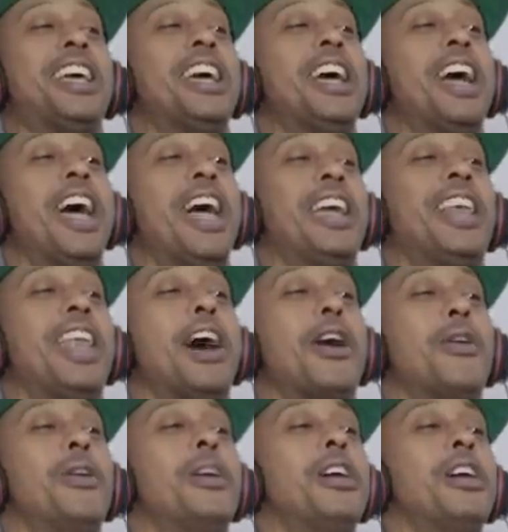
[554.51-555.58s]
That's vicious,
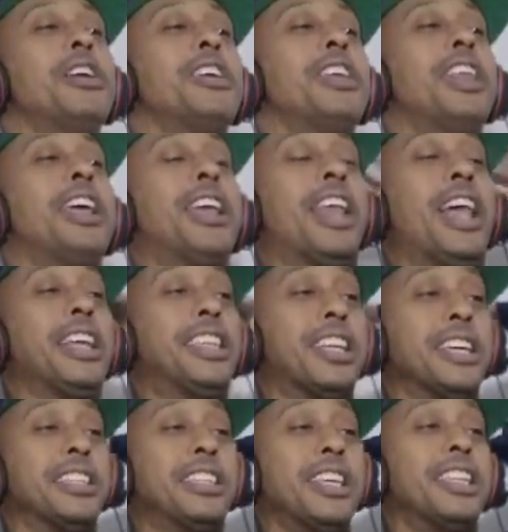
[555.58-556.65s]
too. He looking like vicious.
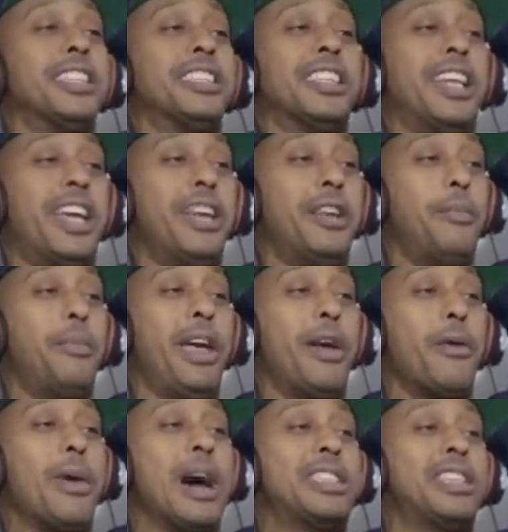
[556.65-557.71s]
This. He just laying in the
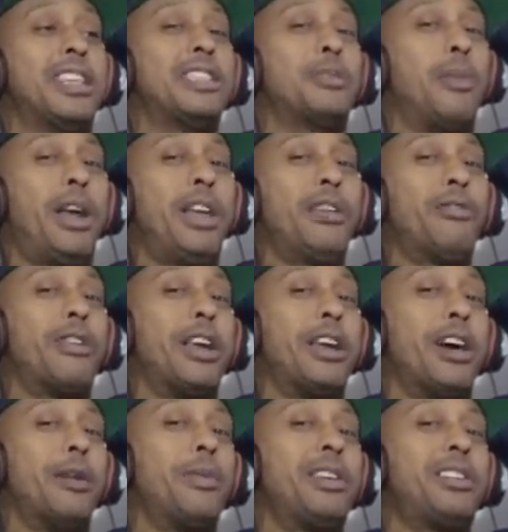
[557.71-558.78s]
bed watching his money
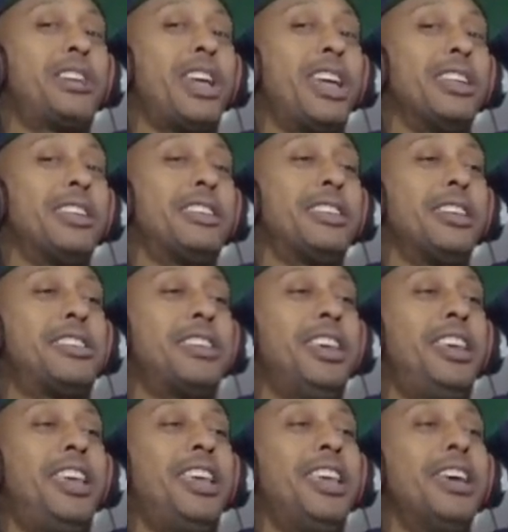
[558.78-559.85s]
run up. He shaking his
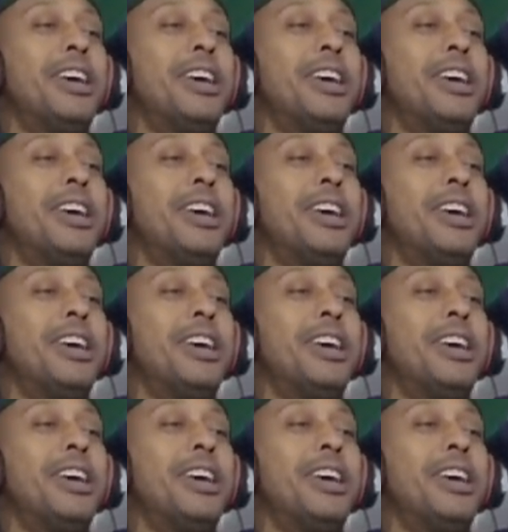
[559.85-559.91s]
tootsie.